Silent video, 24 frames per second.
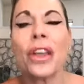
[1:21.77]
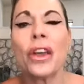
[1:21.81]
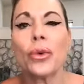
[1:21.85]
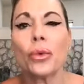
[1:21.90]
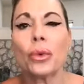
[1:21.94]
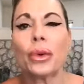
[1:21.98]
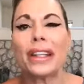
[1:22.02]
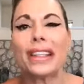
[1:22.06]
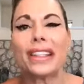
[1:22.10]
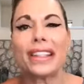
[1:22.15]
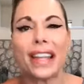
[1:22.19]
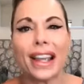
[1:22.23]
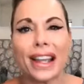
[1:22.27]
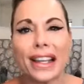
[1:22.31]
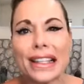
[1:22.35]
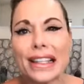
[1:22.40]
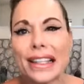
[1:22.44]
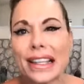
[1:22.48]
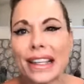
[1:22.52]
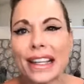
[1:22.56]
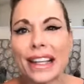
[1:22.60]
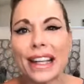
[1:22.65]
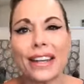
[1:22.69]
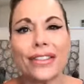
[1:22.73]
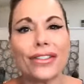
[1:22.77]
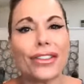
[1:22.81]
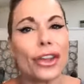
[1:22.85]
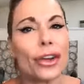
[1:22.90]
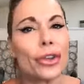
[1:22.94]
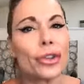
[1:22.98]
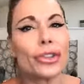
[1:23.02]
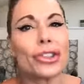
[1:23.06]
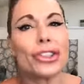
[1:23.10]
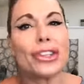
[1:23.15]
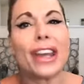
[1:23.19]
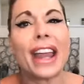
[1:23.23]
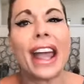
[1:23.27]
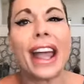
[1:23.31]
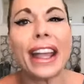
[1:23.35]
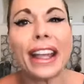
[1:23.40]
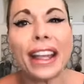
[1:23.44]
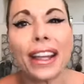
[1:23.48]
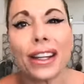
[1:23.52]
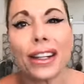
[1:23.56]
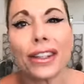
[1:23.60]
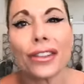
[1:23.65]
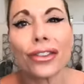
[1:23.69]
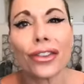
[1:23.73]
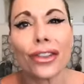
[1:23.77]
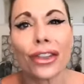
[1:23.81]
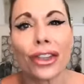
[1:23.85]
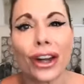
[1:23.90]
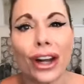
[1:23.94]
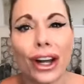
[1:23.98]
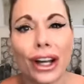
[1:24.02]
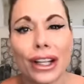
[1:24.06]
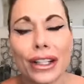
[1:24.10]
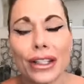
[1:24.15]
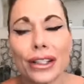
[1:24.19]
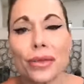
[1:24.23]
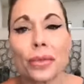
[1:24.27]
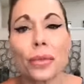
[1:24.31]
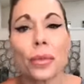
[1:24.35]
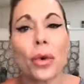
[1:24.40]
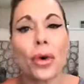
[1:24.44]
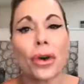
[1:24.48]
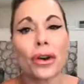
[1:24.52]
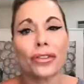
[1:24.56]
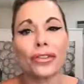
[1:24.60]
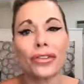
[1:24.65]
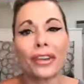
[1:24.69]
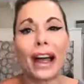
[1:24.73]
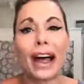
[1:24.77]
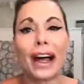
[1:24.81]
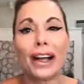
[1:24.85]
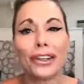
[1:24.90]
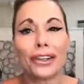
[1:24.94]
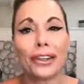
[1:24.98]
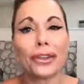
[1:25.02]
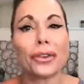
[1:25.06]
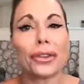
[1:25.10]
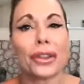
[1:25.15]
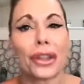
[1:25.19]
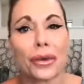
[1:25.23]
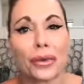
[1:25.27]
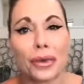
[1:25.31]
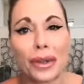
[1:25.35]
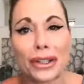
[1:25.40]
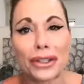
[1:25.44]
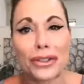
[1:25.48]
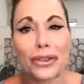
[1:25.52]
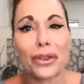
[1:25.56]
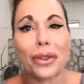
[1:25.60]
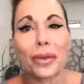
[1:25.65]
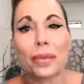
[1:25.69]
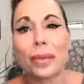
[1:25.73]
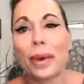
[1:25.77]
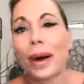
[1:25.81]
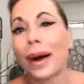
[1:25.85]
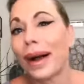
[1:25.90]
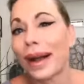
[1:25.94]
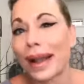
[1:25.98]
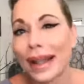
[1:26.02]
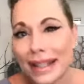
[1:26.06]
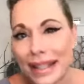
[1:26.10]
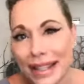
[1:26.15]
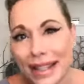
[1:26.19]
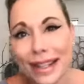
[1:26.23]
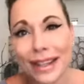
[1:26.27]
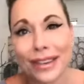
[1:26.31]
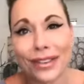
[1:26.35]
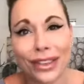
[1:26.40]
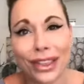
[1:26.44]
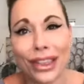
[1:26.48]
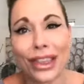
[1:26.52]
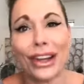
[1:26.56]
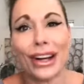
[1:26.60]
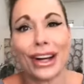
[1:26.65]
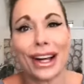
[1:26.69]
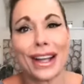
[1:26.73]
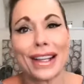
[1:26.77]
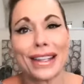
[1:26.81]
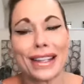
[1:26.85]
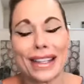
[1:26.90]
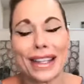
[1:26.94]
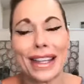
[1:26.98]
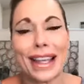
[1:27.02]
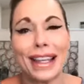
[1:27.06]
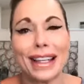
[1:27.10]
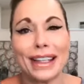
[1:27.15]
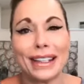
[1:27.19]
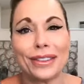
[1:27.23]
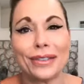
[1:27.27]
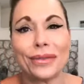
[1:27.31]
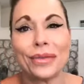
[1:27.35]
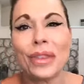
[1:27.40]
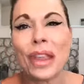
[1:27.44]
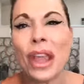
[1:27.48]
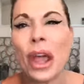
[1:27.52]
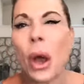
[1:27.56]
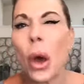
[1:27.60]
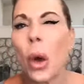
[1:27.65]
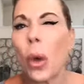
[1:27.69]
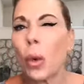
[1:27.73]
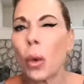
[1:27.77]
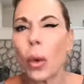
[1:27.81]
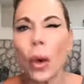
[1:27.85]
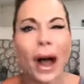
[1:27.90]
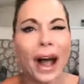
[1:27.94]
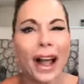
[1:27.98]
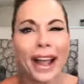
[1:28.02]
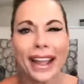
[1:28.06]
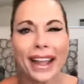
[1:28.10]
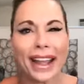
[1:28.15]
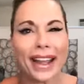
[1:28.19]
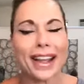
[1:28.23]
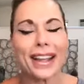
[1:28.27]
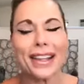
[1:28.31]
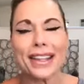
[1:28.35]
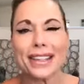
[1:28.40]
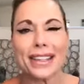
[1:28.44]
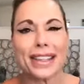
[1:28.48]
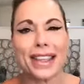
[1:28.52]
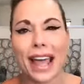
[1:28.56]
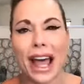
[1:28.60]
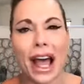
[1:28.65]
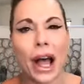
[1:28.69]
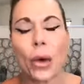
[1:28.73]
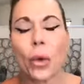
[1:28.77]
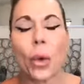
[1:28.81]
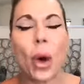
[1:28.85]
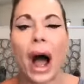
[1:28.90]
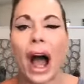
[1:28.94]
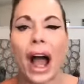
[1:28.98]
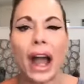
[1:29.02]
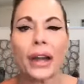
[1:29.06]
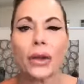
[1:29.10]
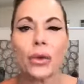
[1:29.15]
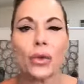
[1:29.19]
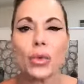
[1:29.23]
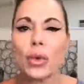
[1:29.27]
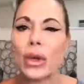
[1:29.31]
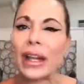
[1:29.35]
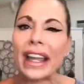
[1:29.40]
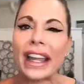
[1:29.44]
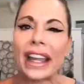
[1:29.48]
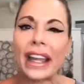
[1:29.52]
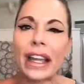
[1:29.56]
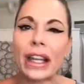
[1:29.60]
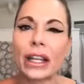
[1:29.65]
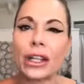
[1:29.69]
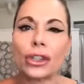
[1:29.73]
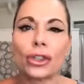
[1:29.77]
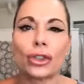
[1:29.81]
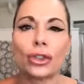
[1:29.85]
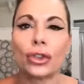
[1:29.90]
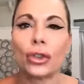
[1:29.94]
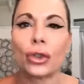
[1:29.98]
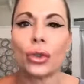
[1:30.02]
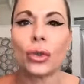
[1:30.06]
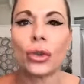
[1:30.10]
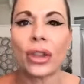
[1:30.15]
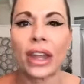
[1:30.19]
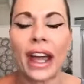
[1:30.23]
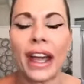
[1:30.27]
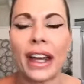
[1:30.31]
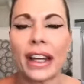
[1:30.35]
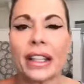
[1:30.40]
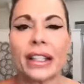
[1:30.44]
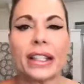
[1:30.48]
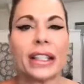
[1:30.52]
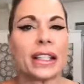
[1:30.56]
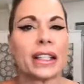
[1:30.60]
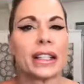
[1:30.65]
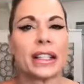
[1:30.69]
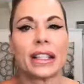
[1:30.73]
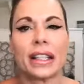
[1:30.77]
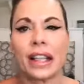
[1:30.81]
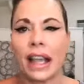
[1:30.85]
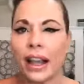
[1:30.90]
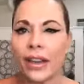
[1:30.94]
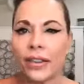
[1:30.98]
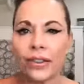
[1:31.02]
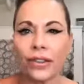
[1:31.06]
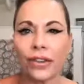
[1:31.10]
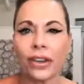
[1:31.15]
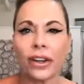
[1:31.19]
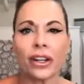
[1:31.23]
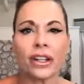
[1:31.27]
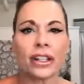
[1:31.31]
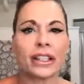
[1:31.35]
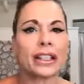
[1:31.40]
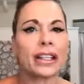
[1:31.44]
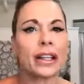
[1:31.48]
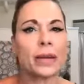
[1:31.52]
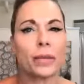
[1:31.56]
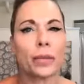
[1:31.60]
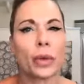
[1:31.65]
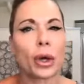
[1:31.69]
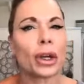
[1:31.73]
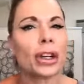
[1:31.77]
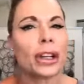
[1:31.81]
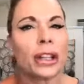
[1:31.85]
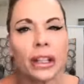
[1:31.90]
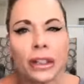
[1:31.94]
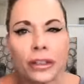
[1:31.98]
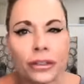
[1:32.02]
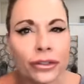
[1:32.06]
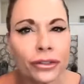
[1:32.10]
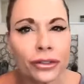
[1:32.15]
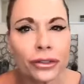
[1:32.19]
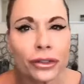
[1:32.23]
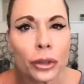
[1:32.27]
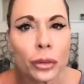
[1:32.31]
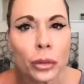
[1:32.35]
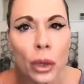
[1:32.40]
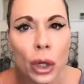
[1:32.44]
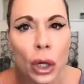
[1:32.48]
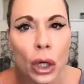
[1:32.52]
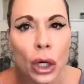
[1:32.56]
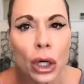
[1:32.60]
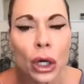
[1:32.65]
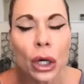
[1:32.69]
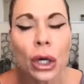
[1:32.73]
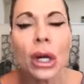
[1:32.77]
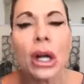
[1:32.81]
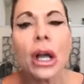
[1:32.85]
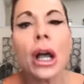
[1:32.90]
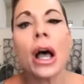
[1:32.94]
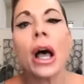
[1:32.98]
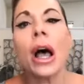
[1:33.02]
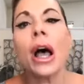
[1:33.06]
We tend to give those negative thoughts more value than we do the positive thoughts. And why is that? Why do we do that? Is it safer? Is it more comfortable?